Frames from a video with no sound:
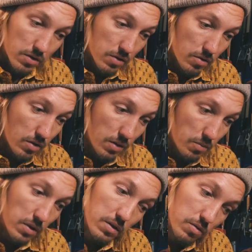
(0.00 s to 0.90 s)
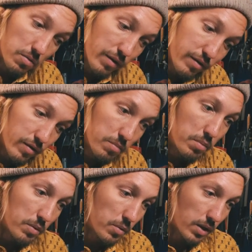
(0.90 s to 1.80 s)
so it wouldn't drift.
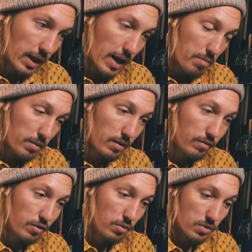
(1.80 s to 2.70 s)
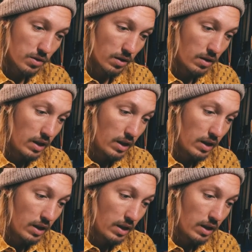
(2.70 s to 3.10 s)
But what can happen if you use a